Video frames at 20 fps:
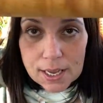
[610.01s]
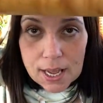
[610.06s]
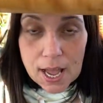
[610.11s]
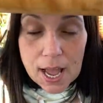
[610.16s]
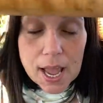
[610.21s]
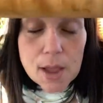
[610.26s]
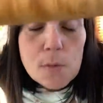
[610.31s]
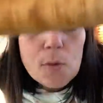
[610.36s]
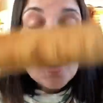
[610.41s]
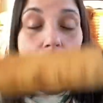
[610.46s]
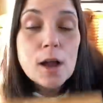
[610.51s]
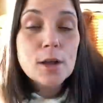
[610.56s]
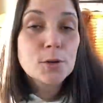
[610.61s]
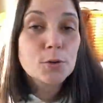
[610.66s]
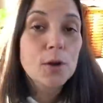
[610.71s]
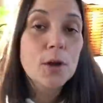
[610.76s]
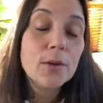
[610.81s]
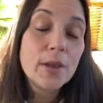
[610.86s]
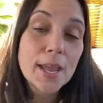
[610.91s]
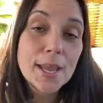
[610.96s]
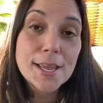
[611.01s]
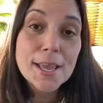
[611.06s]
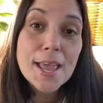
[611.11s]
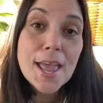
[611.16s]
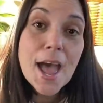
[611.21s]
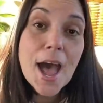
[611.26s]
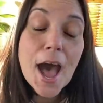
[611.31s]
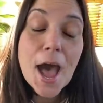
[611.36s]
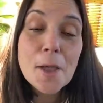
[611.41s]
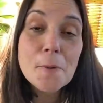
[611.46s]
I
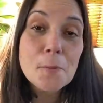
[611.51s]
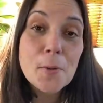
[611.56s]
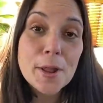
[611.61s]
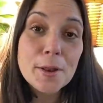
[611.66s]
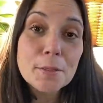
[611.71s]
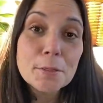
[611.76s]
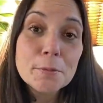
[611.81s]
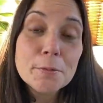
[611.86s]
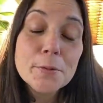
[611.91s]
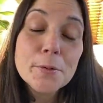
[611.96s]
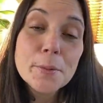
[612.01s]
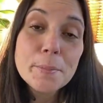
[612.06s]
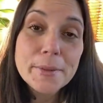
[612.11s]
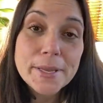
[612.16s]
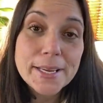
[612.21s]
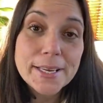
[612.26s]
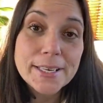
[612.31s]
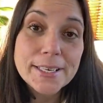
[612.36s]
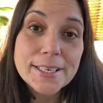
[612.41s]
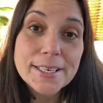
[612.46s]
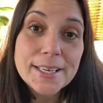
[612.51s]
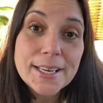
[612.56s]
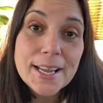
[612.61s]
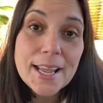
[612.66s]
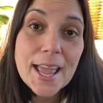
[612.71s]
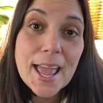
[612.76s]
went through a bin